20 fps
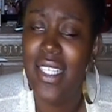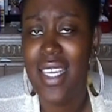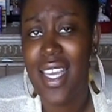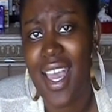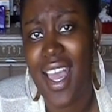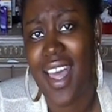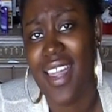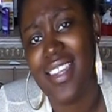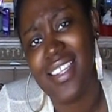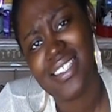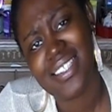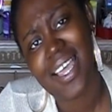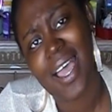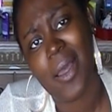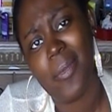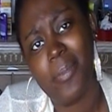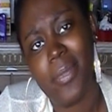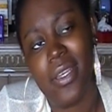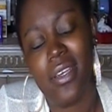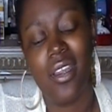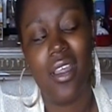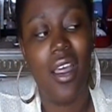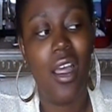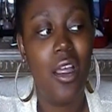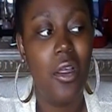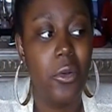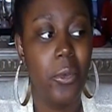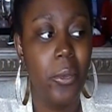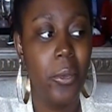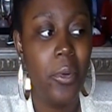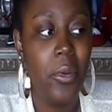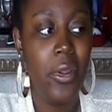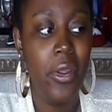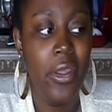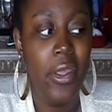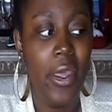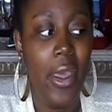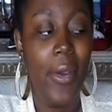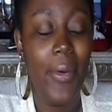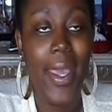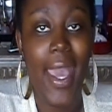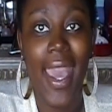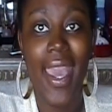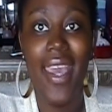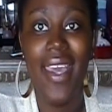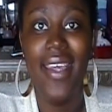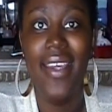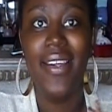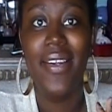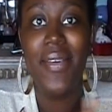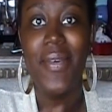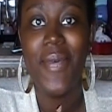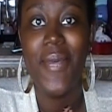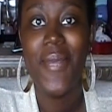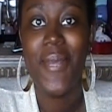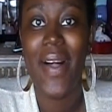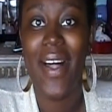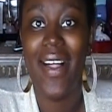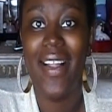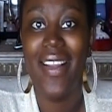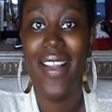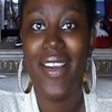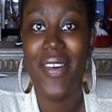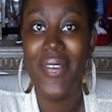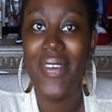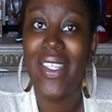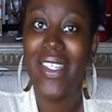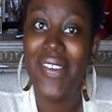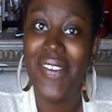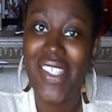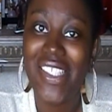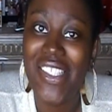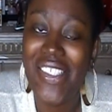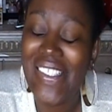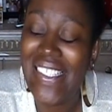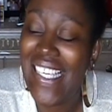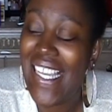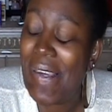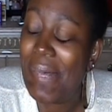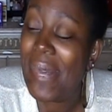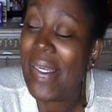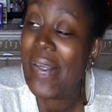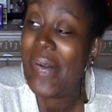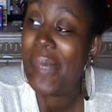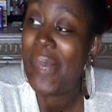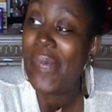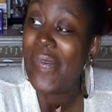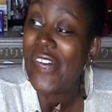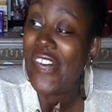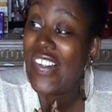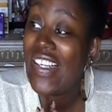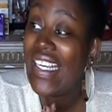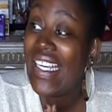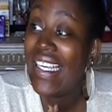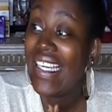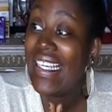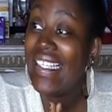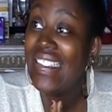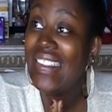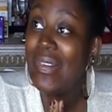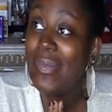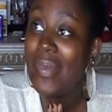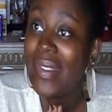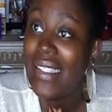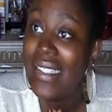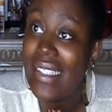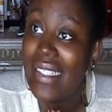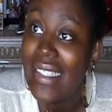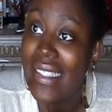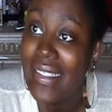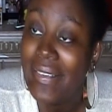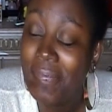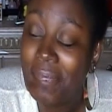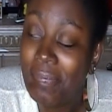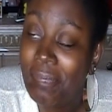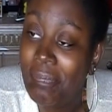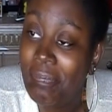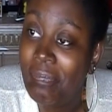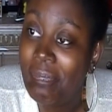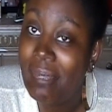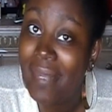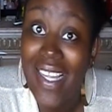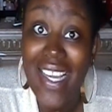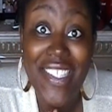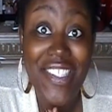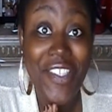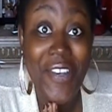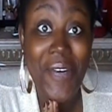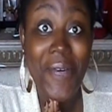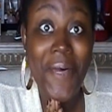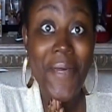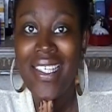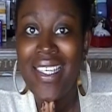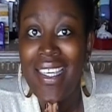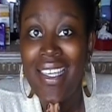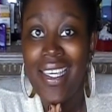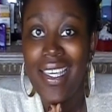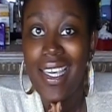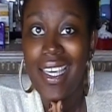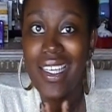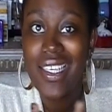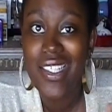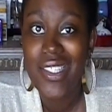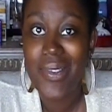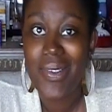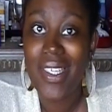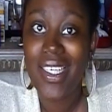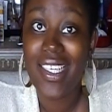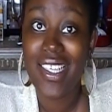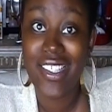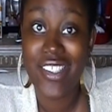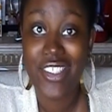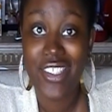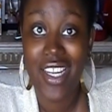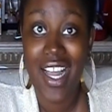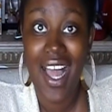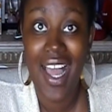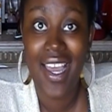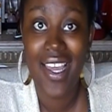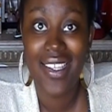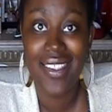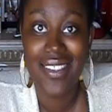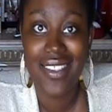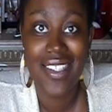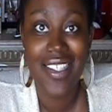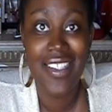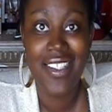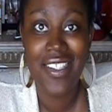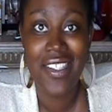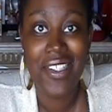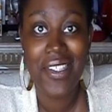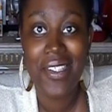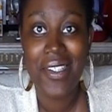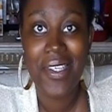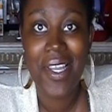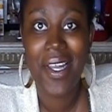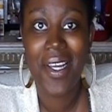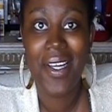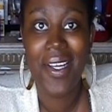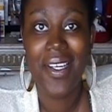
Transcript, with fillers: yeah, this happened. Oh, okay. Well, I really wish you'd let me know beforehand, but uh, that's cool. It is what it is, you guys. It's just